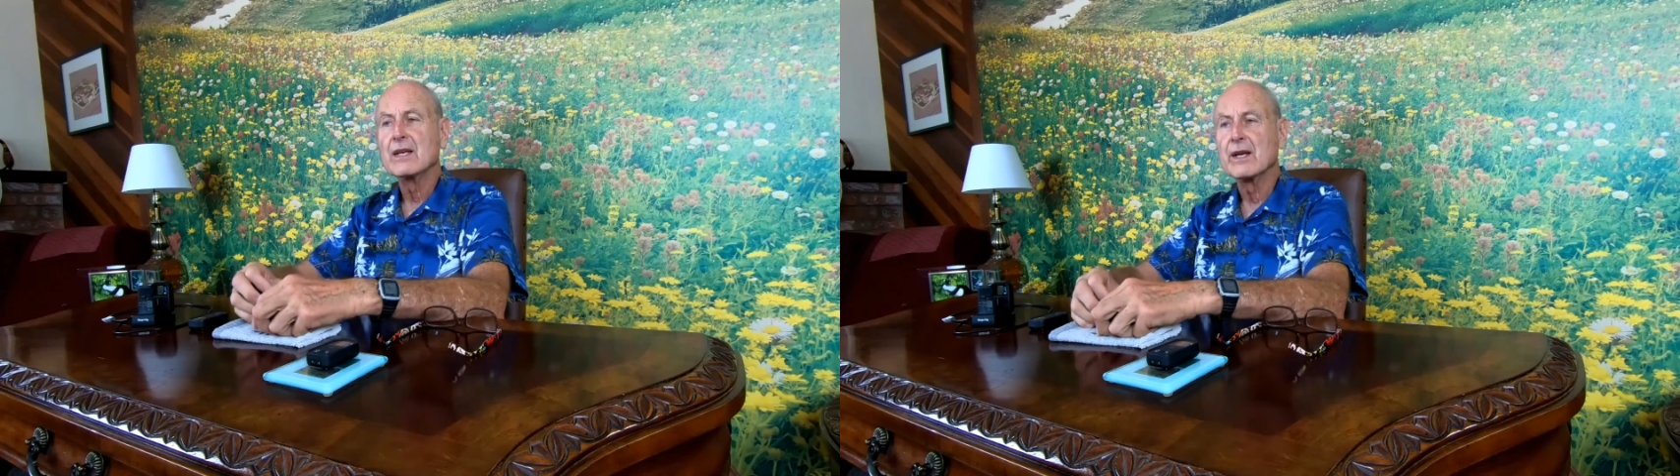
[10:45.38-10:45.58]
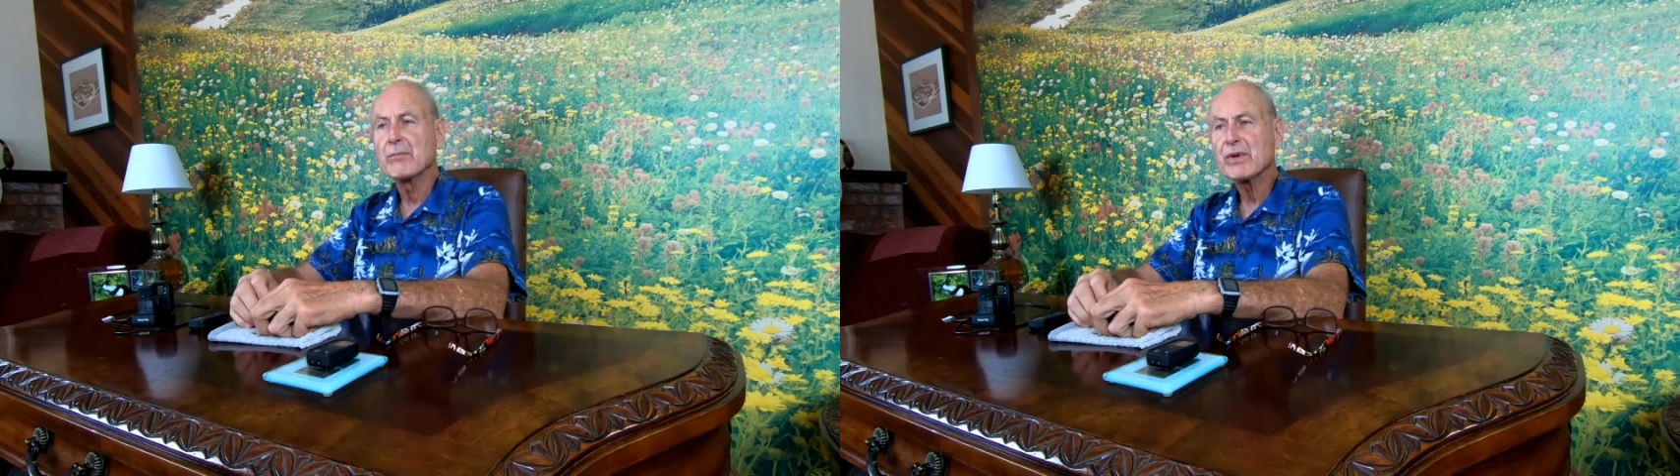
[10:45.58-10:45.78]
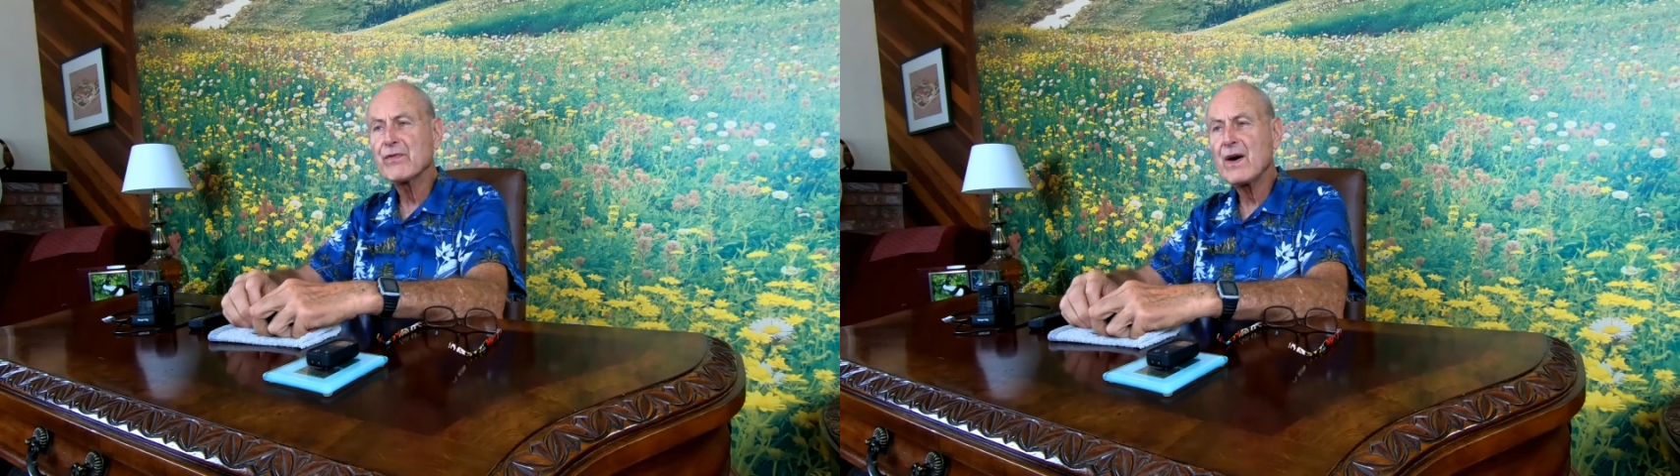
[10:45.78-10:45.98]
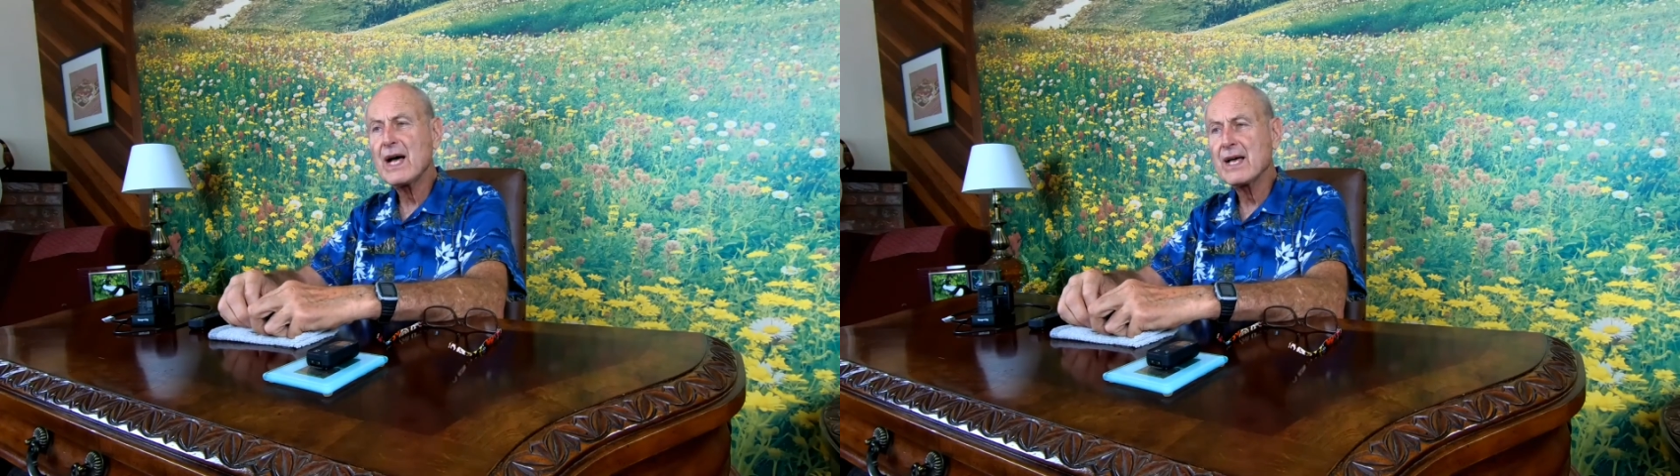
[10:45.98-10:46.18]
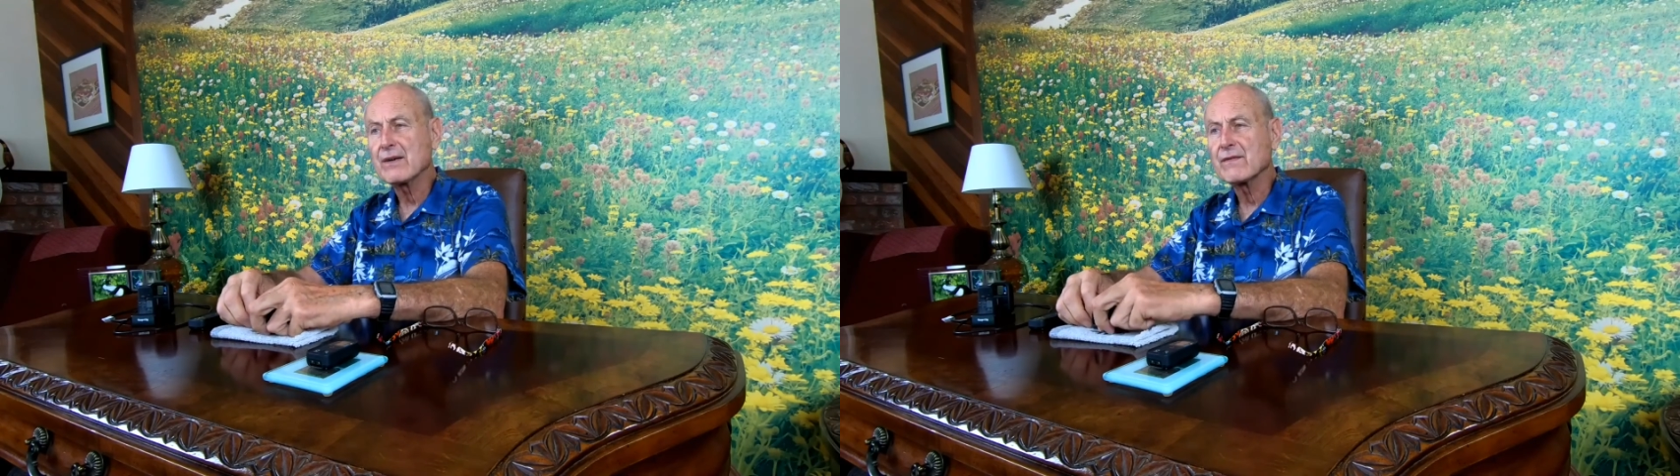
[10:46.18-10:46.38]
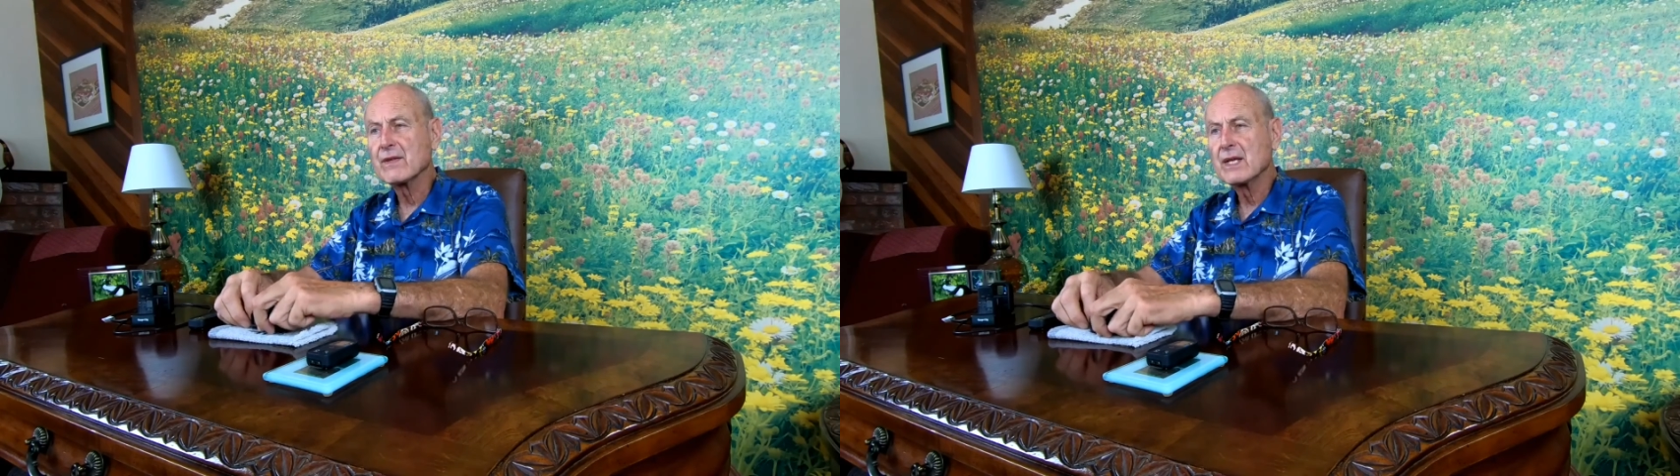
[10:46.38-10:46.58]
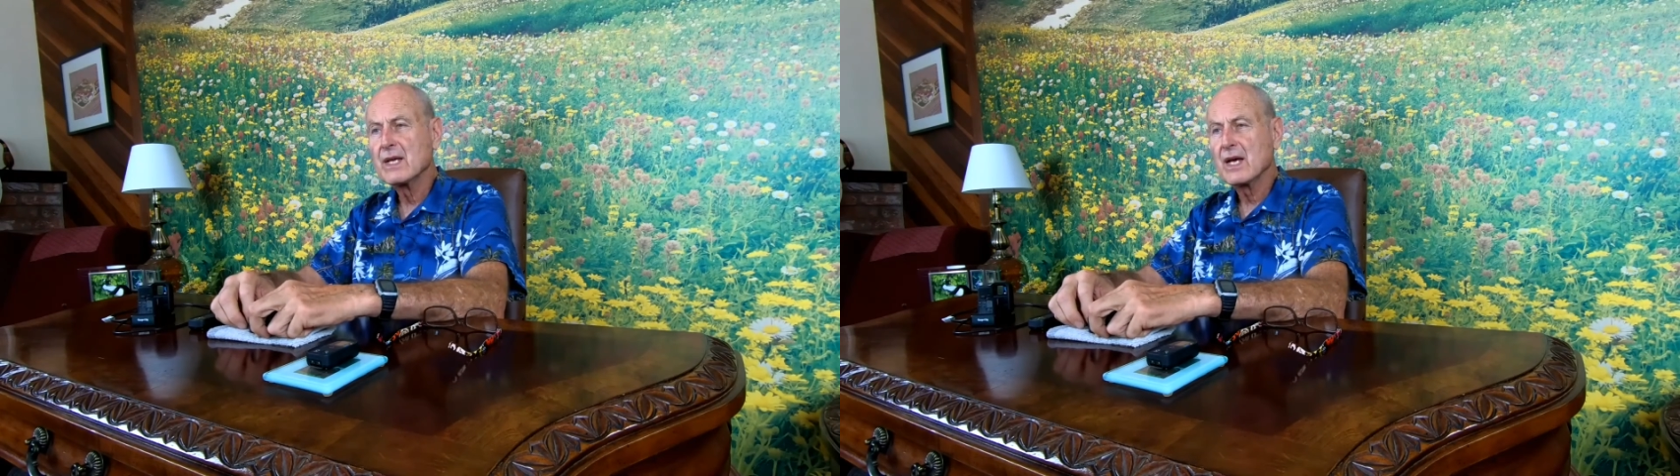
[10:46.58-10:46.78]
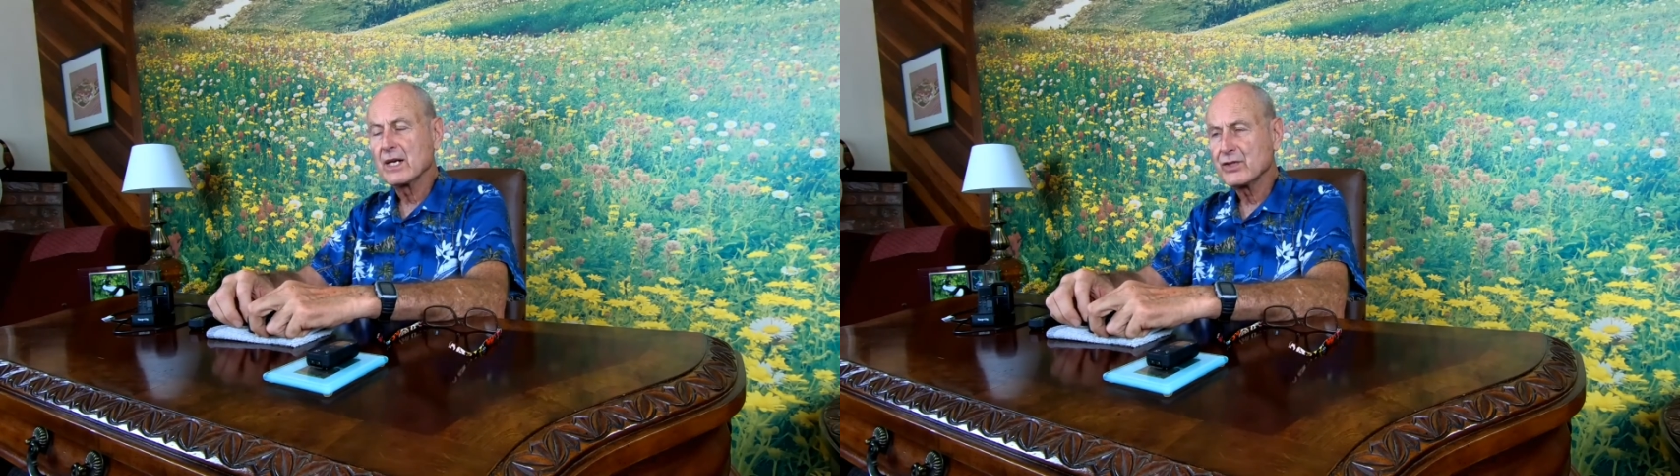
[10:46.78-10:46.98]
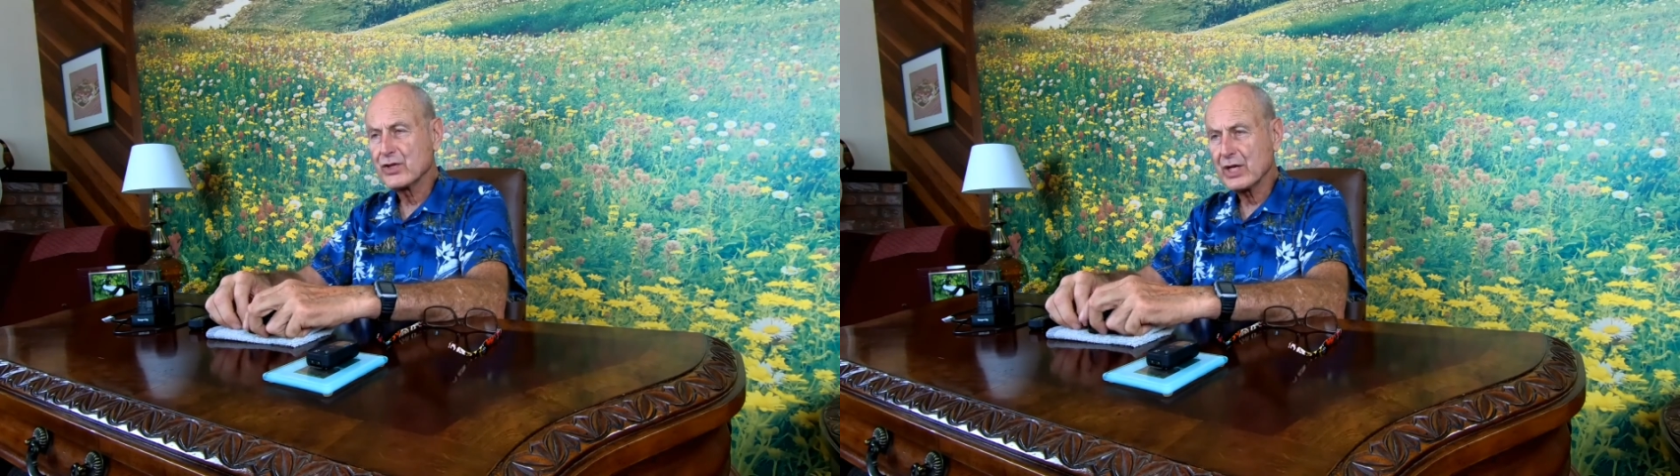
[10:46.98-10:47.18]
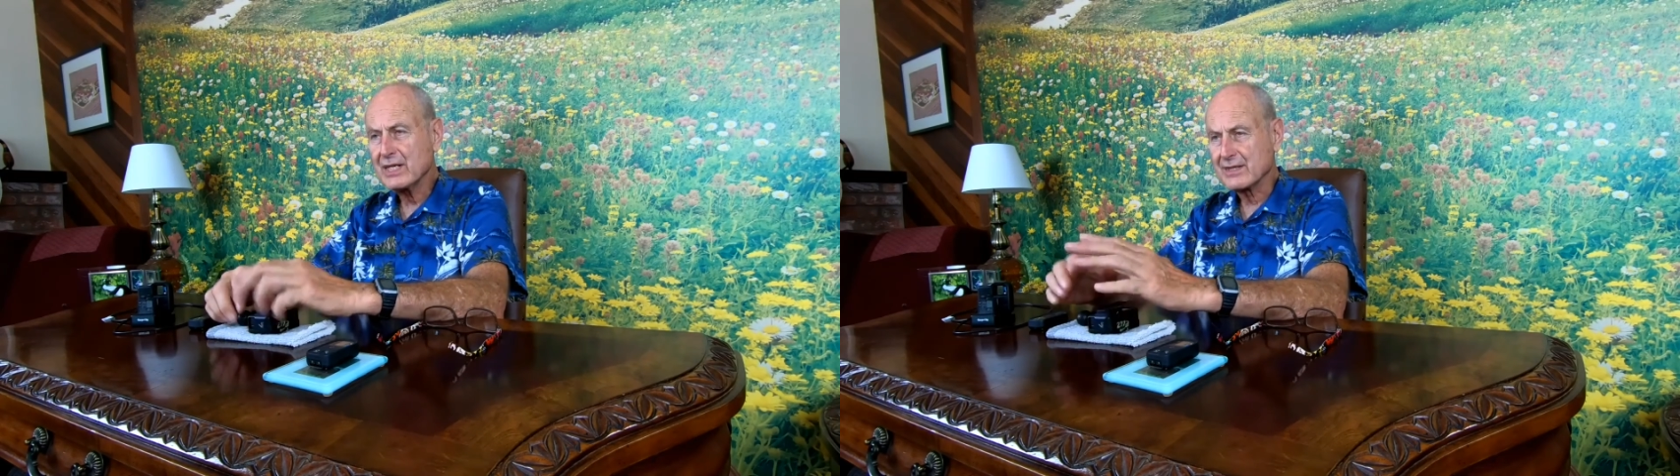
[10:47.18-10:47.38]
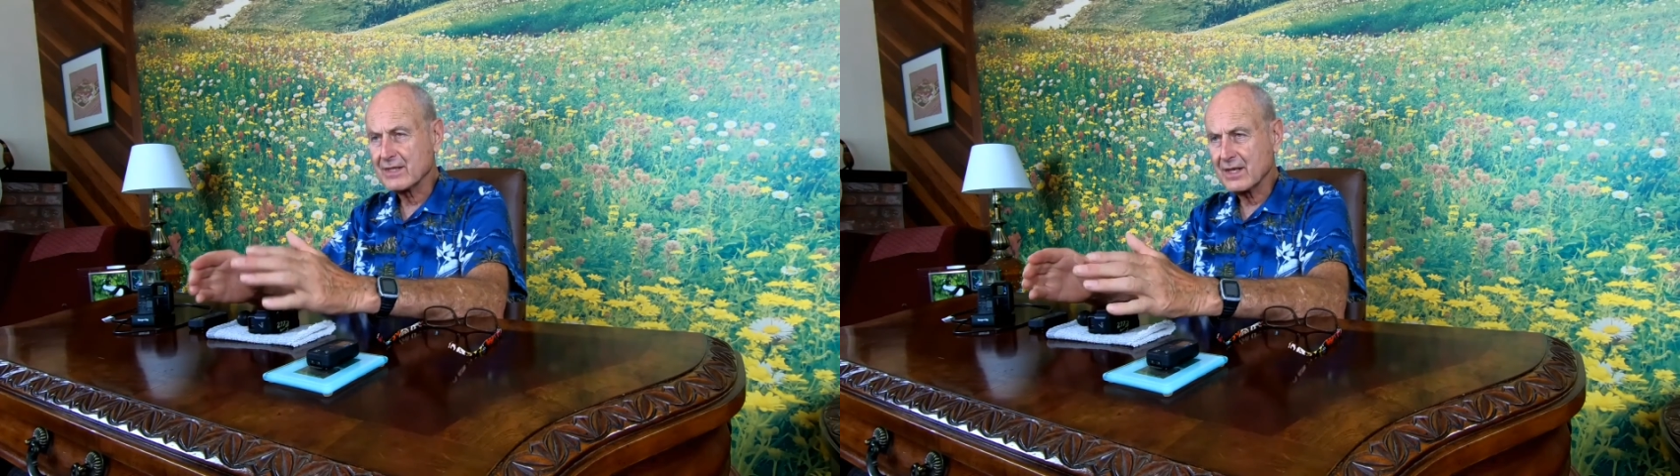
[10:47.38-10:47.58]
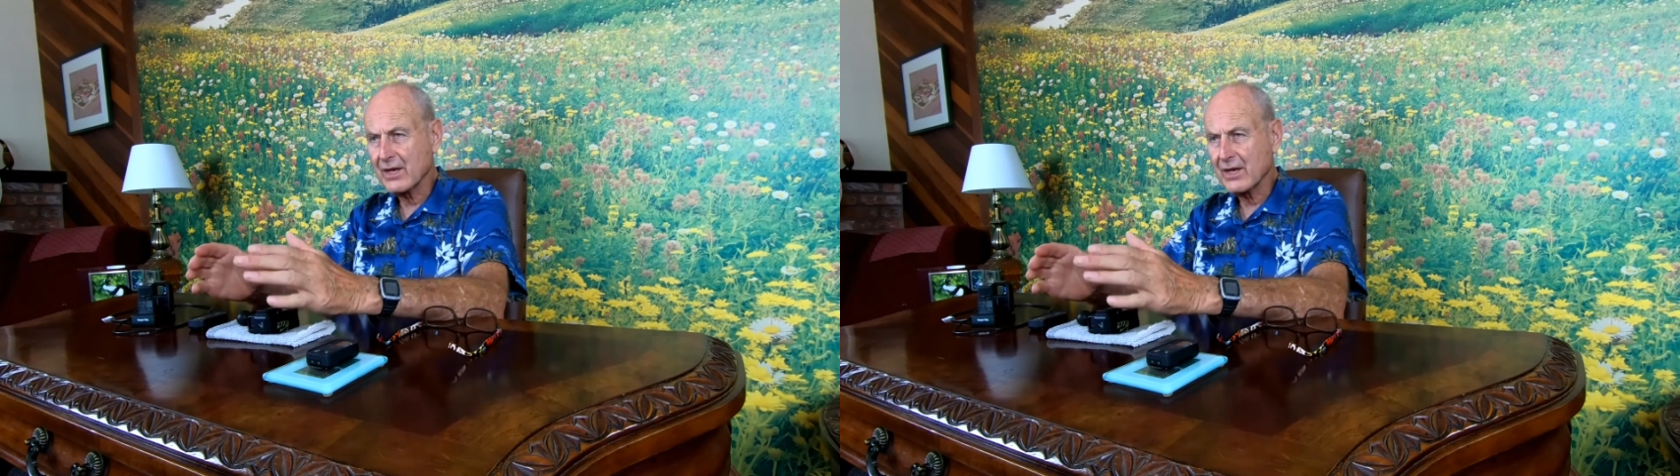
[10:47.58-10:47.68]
Number 5, adjust